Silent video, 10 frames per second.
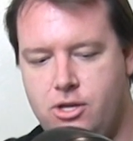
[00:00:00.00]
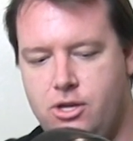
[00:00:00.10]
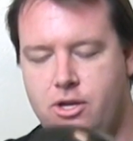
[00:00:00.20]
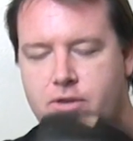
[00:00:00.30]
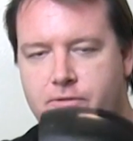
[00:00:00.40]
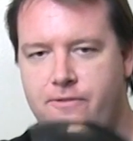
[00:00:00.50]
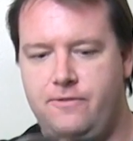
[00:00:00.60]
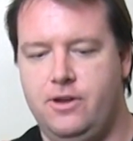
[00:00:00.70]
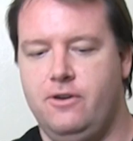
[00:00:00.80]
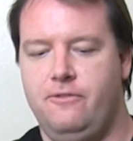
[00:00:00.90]

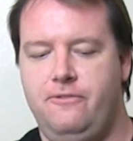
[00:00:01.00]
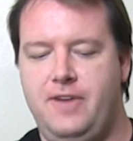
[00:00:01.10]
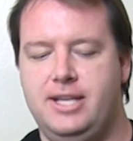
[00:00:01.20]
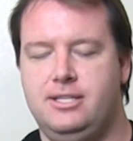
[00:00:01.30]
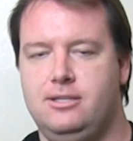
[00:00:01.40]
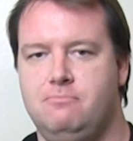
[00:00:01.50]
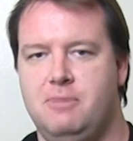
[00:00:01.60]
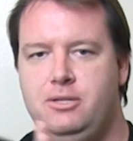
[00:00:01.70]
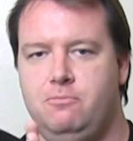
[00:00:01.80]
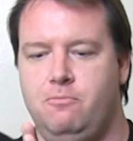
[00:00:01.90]
your face is
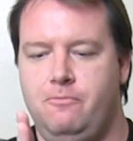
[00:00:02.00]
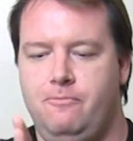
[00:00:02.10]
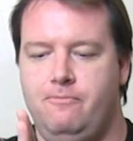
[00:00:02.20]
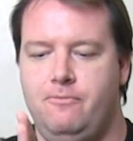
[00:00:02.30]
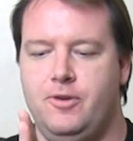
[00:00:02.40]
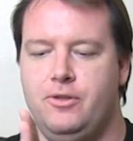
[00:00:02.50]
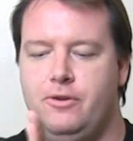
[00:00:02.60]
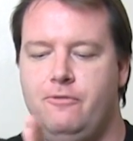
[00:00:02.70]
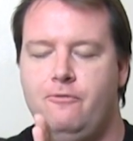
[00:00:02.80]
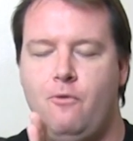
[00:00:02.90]
much
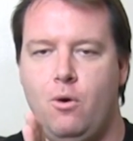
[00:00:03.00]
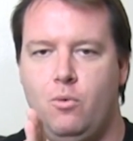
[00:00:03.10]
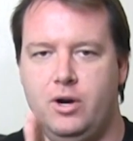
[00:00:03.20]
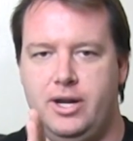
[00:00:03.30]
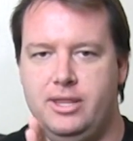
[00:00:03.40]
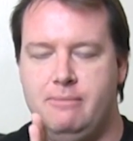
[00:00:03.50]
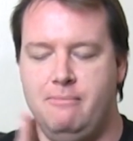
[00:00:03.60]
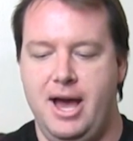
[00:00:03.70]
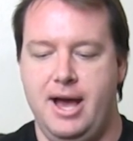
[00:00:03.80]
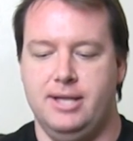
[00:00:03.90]
further forward in the
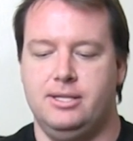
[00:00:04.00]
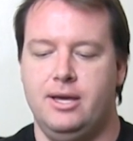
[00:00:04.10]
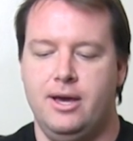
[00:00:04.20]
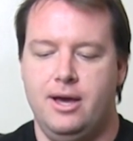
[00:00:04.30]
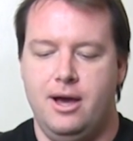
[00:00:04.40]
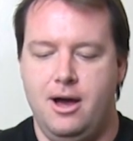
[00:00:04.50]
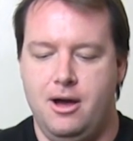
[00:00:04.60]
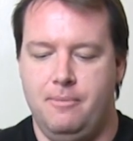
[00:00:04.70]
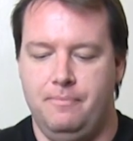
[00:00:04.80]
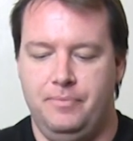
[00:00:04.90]
mask,
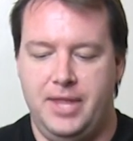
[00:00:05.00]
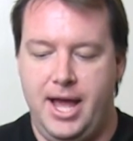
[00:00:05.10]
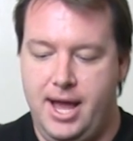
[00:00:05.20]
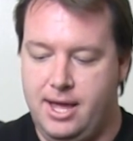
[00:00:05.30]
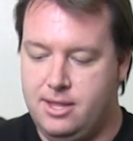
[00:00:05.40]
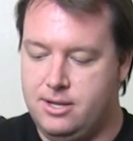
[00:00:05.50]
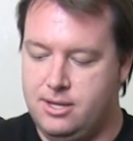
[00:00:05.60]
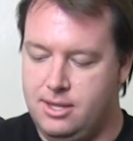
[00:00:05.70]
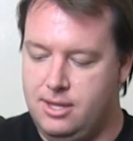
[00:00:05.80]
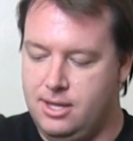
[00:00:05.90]
and
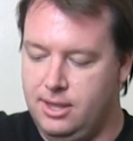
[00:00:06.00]
the